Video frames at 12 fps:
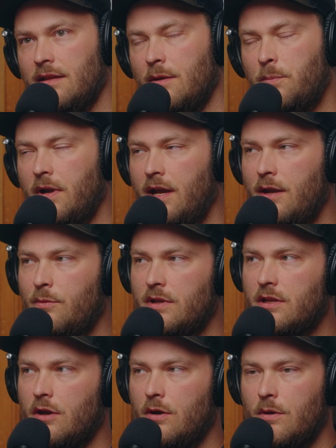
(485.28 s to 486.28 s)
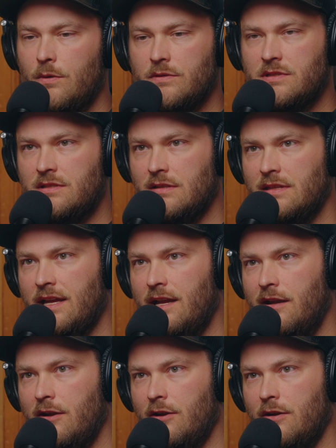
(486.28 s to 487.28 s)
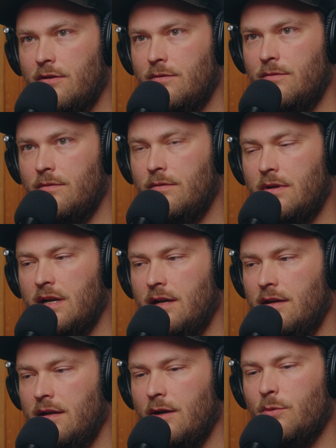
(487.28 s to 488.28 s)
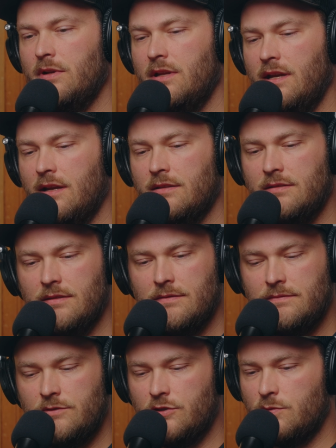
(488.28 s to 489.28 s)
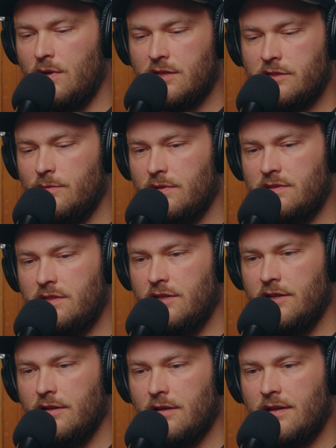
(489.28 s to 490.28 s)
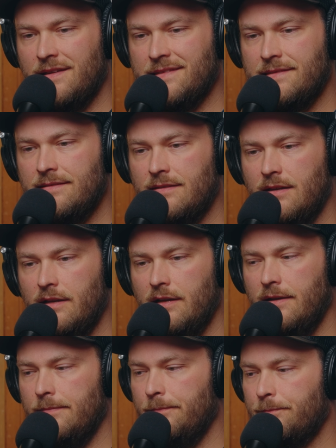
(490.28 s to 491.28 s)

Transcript: Yeah, I probably would go still the hair. I would just wash it once a year because, I